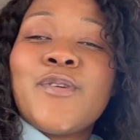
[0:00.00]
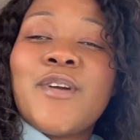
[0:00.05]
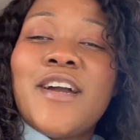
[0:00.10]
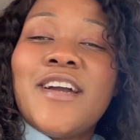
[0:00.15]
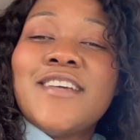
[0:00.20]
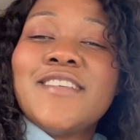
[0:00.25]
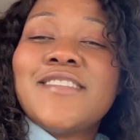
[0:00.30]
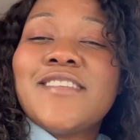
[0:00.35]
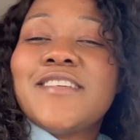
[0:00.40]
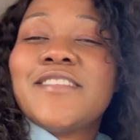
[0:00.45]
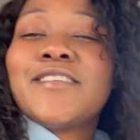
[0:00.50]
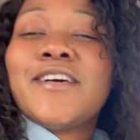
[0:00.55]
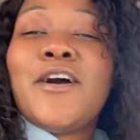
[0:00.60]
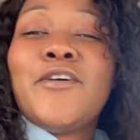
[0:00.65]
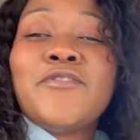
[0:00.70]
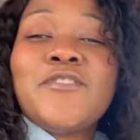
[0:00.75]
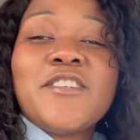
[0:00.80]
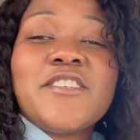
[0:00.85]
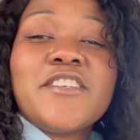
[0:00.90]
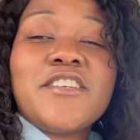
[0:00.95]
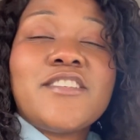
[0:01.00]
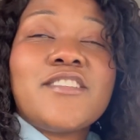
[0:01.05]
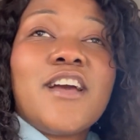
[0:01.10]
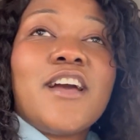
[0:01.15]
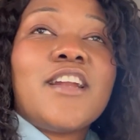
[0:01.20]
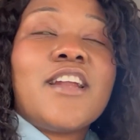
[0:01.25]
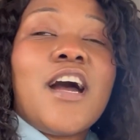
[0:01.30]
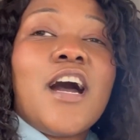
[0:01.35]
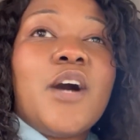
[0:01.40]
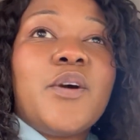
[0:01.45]
guys, it's after church
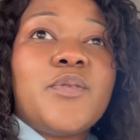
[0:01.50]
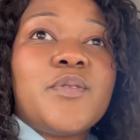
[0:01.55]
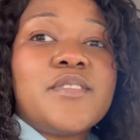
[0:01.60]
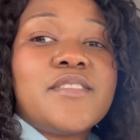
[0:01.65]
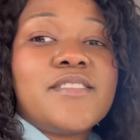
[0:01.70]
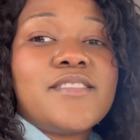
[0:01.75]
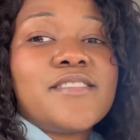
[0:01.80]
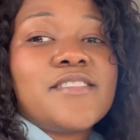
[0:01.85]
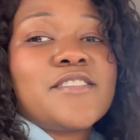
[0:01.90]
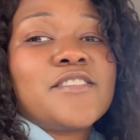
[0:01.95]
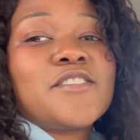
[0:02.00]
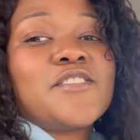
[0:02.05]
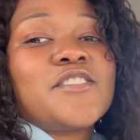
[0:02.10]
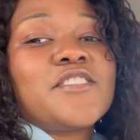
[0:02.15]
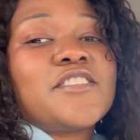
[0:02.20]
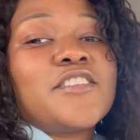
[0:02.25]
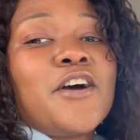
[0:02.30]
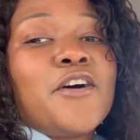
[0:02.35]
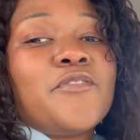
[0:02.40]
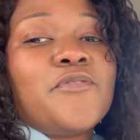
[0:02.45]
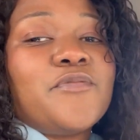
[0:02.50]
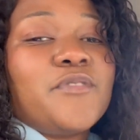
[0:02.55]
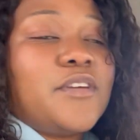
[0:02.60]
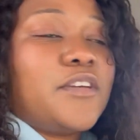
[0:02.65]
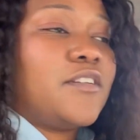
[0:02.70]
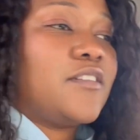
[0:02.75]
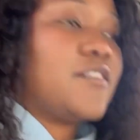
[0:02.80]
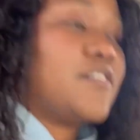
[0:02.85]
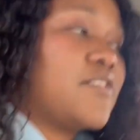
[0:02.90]
and I was starving.